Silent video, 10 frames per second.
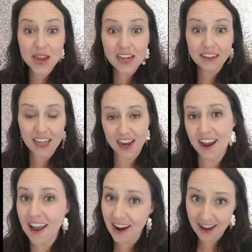that's
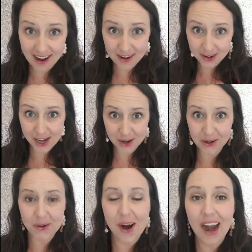amazing. And
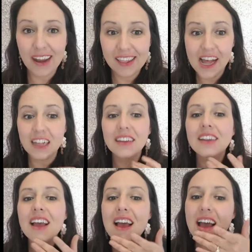I don't care who you
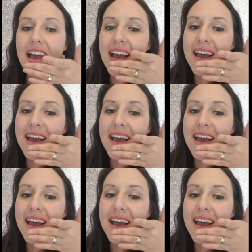are. That's,